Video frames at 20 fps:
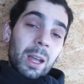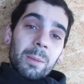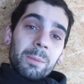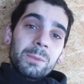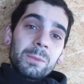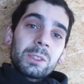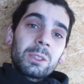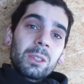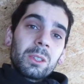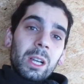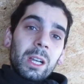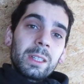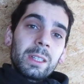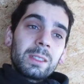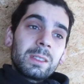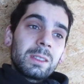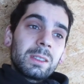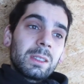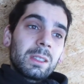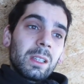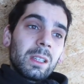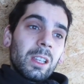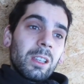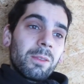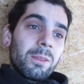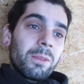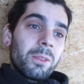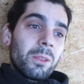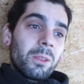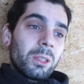So guys,
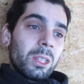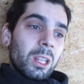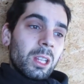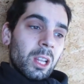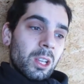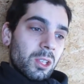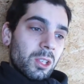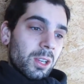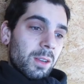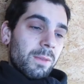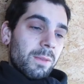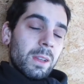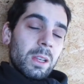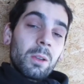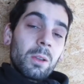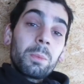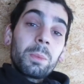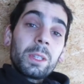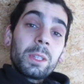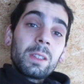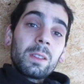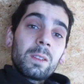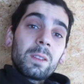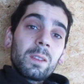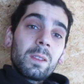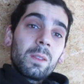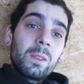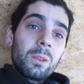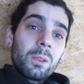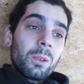if you did enjoy the video,
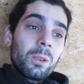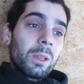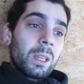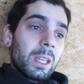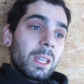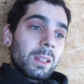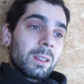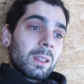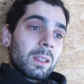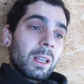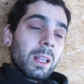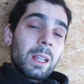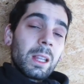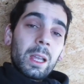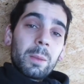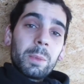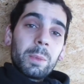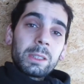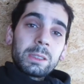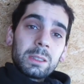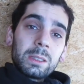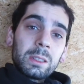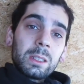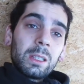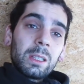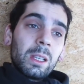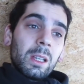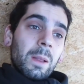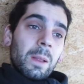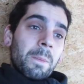please do hit the like button.
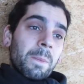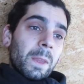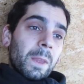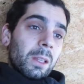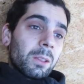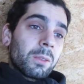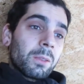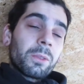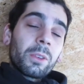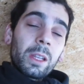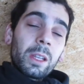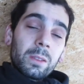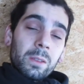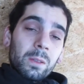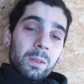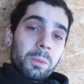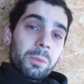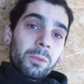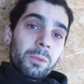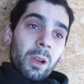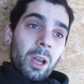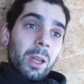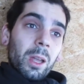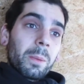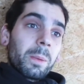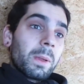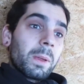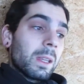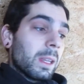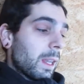Don't forget to
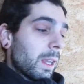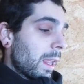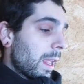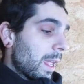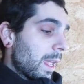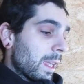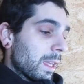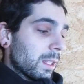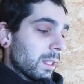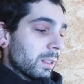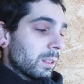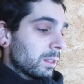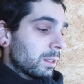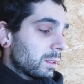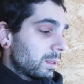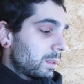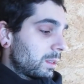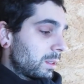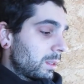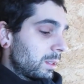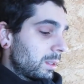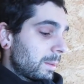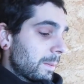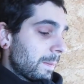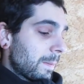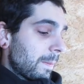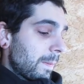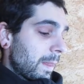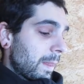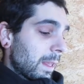subscribe, and
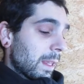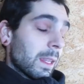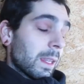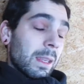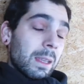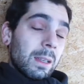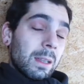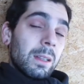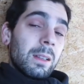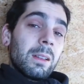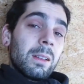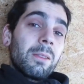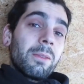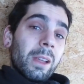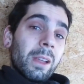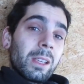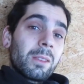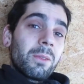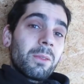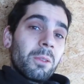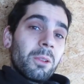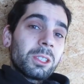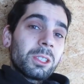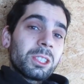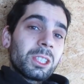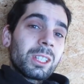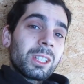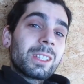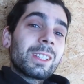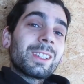thank you for
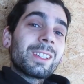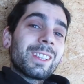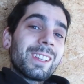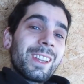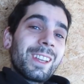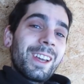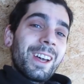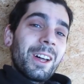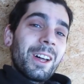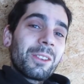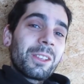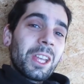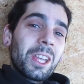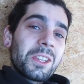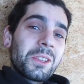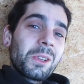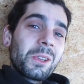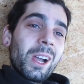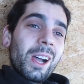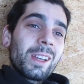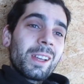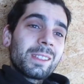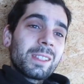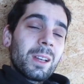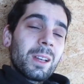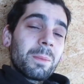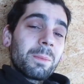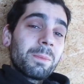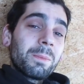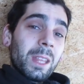watching. I'll catch you guys
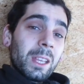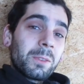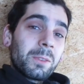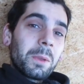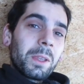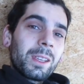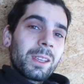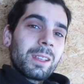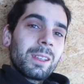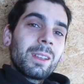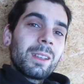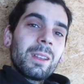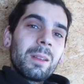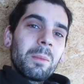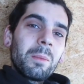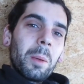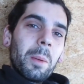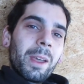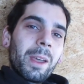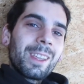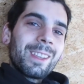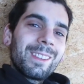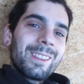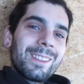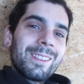up next week. Bye bye.